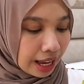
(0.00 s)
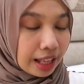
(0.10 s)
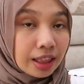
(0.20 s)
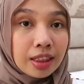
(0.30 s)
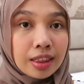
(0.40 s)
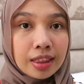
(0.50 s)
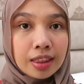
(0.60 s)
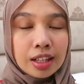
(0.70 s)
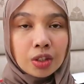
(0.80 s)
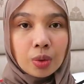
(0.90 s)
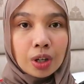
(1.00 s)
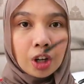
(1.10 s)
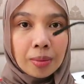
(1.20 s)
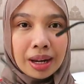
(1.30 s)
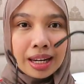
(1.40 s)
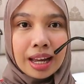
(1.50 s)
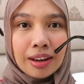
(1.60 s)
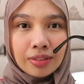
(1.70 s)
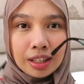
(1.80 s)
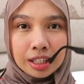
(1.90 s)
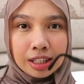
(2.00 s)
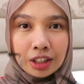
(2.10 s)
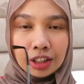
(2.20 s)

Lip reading: and this one on my left is